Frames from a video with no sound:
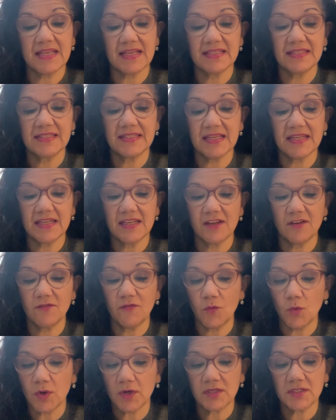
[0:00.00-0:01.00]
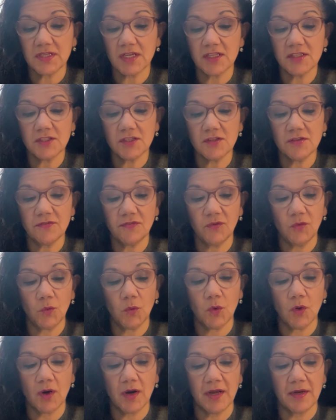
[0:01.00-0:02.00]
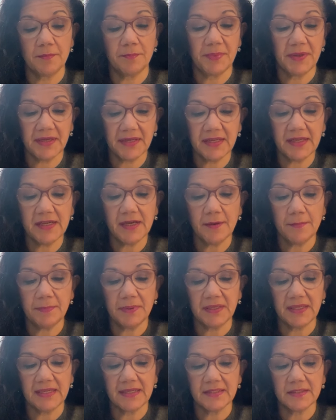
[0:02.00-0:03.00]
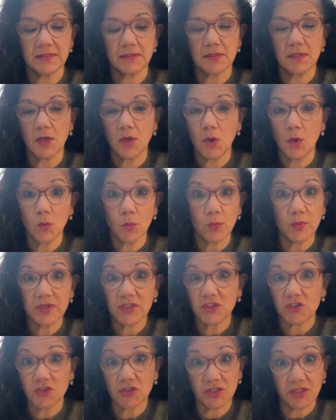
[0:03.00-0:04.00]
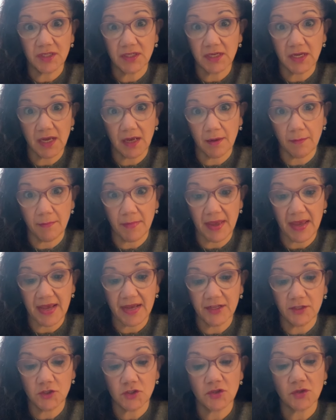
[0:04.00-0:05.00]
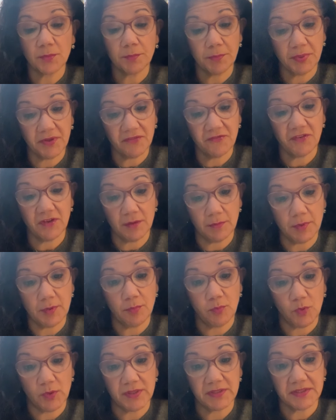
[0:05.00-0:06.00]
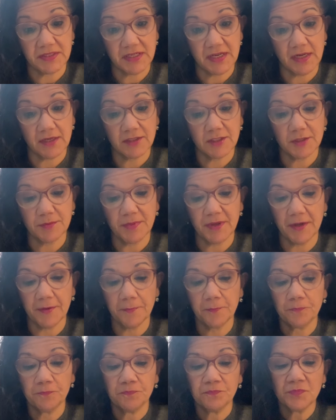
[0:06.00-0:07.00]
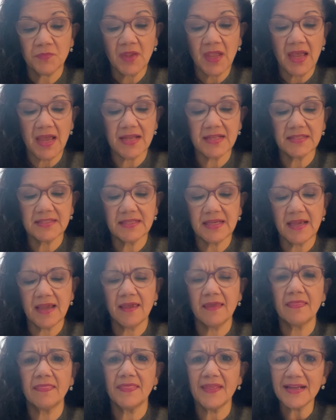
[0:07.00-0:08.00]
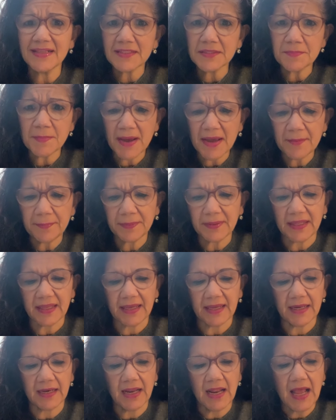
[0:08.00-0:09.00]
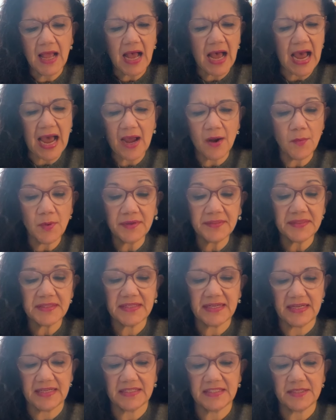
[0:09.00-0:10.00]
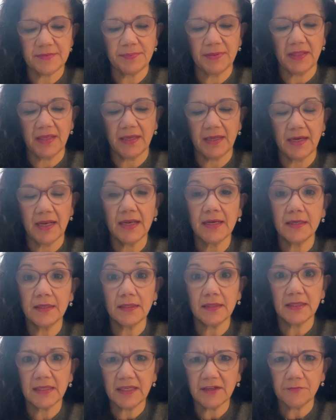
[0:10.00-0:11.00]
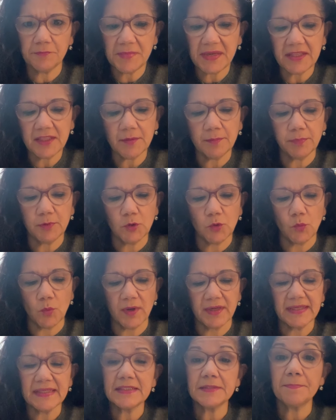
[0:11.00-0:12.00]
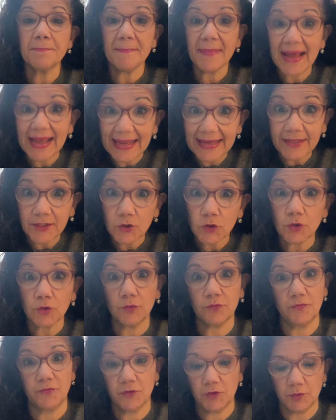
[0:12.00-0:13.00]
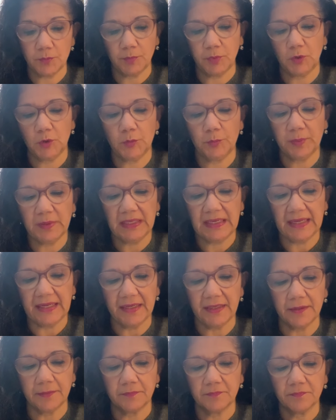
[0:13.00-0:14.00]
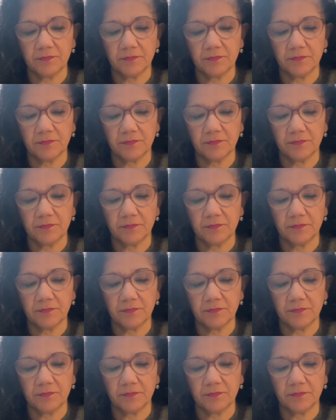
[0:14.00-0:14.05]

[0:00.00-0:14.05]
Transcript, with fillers: and sending forks onto the floor and picking up plates, which did not match, Phoebe pointed out to me, and saying, That's my plate. I want the daisy plate and give me the blue one. It's my turn for the blue plate.